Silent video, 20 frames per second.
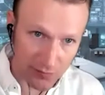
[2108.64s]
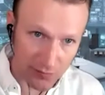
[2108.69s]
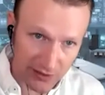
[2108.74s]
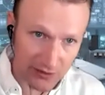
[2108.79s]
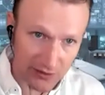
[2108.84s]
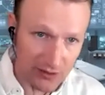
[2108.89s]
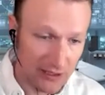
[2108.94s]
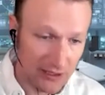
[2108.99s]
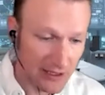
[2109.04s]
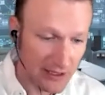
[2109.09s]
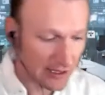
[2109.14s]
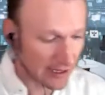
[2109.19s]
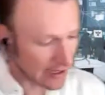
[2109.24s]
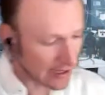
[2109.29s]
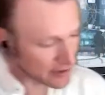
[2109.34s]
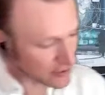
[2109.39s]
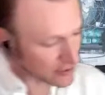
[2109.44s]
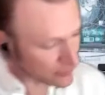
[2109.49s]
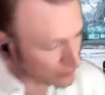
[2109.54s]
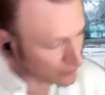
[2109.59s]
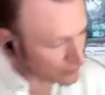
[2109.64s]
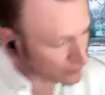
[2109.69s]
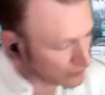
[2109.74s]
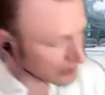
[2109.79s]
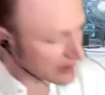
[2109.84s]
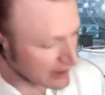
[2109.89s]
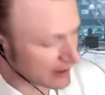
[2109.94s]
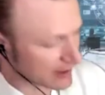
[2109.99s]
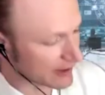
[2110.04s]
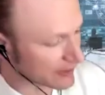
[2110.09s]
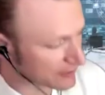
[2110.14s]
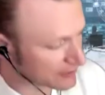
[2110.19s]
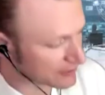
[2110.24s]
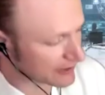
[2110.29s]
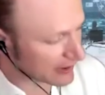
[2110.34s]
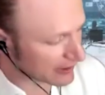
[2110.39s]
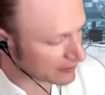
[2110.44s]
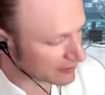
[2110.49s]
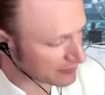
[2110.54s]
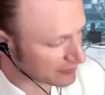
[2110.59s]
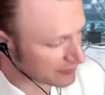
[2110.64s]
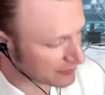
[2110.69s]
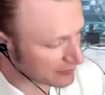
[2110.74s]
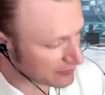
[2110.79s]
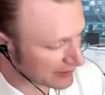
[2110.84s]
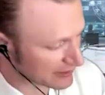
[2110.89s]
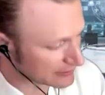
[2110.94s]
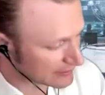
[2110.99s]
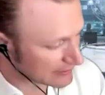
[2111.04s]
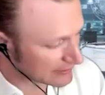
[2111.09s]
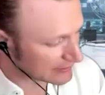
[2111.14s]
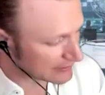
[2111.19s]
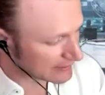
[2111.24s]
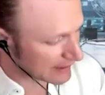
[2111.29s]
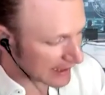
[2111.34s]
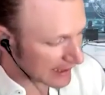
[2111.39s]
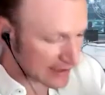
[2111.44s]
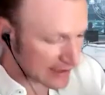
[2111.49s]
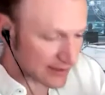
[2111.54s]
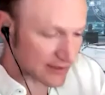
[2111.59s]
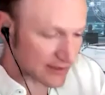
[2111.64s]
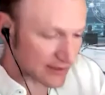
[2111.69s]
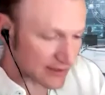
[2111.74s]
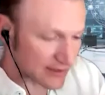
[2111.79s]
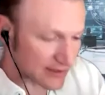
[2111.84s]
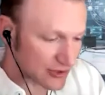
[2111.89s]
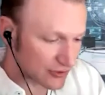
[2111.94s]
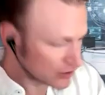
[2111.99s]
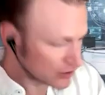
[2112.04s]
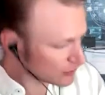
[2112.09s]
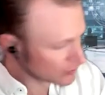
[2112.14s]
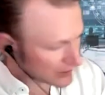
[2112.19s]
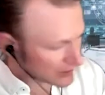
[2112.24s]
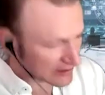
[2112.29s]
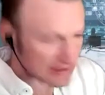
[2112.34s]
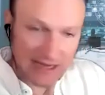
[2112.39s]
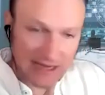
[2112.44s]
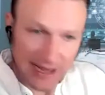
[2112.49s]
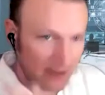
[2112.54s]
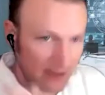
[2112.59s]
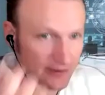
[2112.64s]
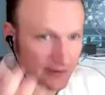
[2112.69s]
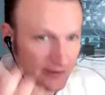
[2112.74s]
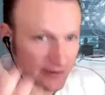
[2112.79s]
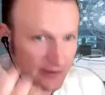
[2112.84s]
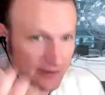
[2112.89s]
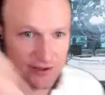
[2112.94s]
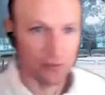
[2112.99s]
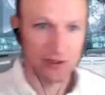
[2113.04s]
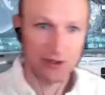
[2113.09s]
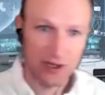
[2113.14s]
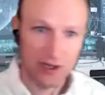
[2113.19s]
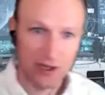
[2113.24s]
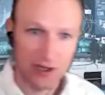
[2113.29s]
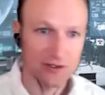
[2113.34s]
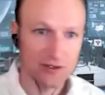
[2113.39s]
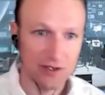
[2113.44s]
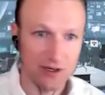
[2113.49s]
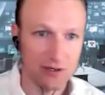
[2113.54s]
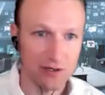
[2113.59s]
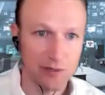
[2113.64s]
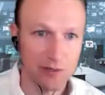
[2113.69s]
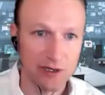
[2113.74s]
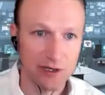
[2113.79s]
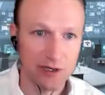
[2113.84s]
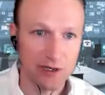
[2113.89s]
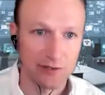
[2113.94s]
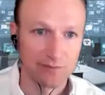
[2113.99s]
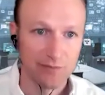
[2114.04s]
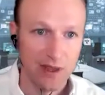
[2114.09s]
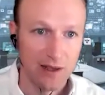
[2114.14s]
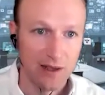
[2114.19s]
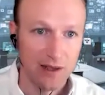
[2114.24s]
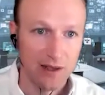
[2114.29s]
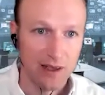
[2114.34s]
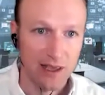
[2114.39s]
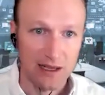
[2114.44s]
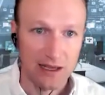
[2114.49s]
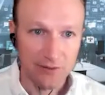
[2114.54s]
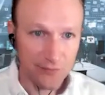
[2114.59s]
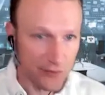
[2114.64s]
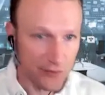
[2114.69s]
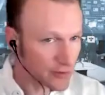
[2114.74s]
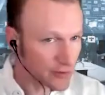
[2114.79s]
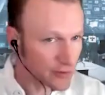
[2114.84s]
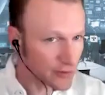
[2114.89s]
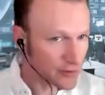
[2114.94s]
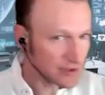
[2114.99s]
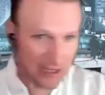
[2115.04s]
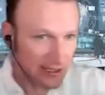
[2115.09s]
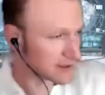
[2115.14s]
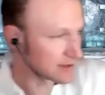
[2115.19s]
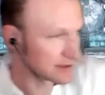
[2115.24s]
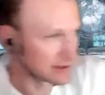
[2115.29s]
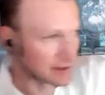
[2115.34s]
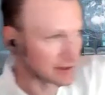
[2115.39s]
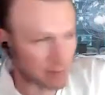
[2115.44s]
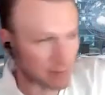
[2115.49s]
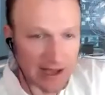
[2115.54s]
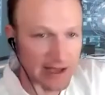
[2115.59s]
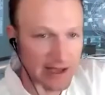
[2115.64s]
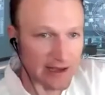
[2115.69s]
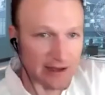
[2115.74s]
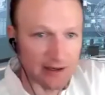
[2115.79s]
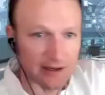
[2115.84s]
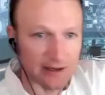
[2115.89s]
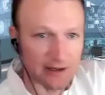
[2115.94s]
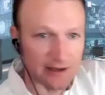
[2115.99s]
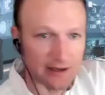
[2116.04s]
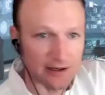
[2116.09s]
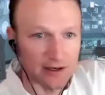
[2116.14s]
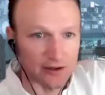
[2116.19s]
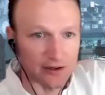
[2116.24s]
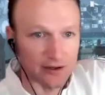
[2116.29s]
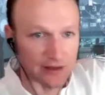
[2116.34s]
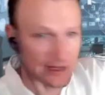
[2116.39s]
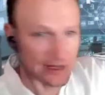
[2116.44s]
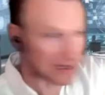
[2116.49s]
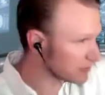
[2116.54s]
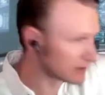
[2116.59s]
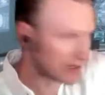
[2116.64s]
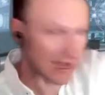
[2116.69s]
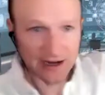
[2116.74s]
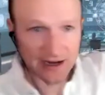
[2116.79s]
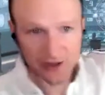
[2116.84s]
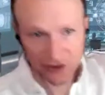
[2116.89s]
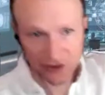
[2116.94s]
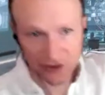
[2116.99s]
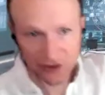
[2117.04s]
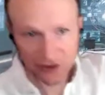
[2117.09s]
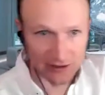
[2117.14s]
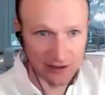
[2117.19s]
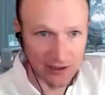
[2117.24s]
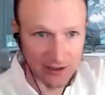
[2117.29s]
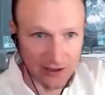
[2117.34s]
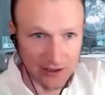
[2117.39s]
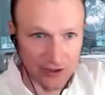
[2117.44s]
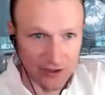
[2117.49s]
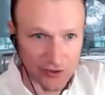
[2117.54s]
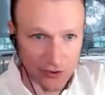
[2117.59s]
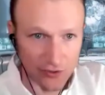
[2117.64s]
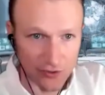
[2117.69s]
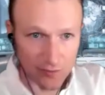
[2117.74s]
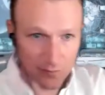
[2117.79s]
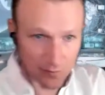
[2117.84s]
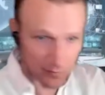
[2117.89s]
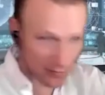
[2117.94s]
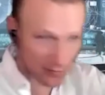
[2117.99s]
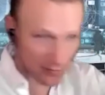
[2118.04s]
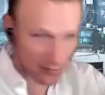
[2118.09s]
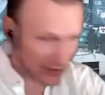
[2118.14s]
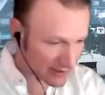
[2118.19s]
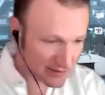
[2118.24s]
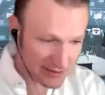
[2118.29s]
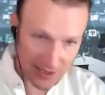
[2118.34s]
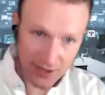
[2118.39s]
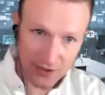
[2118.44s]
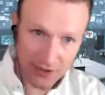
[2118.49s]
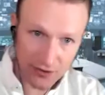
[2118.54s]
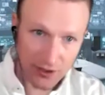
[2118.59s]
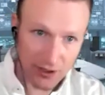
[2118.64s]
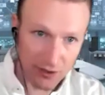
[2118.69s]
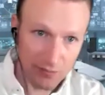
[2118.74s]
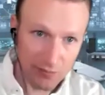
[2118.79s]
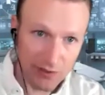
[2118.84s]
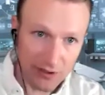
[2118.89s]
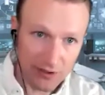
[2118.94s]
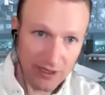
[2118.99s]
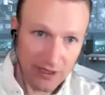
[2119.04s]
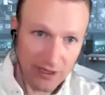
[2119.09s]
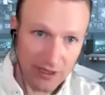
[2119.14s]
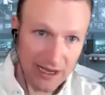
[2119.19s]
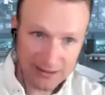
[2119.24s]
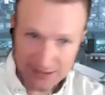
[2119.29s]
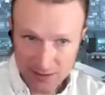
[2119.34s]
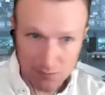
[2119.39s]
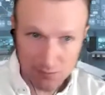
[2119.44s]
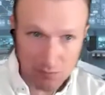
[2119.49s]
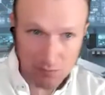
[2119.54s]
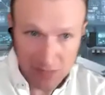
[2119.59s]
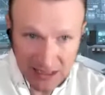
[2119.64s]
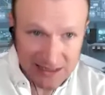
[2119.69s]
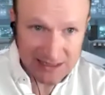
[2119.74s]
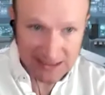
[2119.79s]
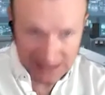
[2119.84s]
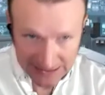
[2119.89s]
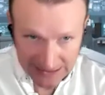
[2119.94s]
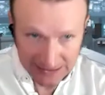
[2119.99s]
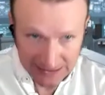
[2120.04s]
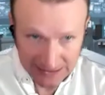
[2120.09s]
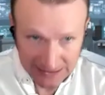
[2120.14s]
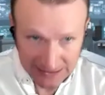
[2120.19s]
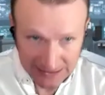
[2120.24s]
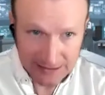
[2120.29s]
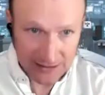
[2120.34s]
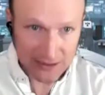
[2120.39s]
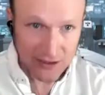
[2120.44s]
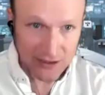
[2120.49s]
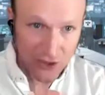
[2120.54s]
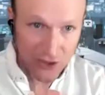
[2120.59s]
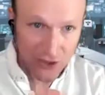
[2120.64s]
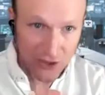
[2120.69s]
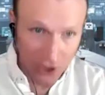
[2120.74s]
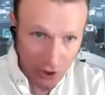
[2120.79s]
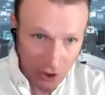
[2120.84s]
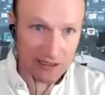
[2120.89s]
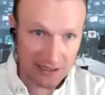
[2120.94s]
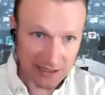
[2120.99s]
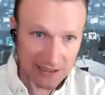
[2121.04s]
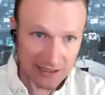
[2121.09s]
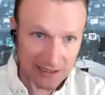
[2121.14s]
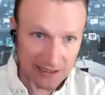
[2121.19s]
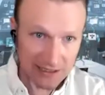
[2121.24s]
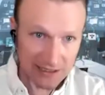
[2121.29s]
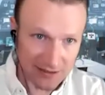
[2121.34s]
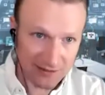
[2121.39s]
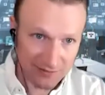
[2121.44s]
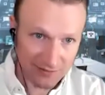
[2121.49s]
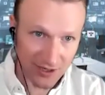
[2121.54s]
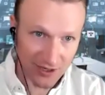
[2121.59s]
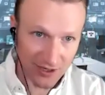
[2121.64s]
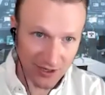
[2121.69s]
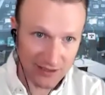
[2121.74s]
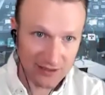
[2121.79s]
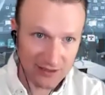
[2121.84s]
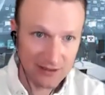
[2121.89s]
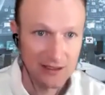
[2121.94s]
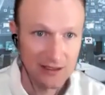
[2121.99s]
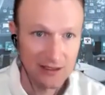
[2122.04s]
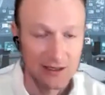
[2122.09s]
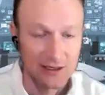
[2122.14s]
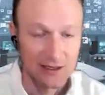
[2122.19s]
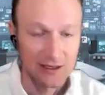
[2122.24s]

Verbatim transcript: bill mm-hmm. and you look at the hundred dollar bill and you can tell it's a real hundred dollar bill. And if you take it to the bank, they will cash it so the because that hundred dollar bill has its minting encoded in it, right?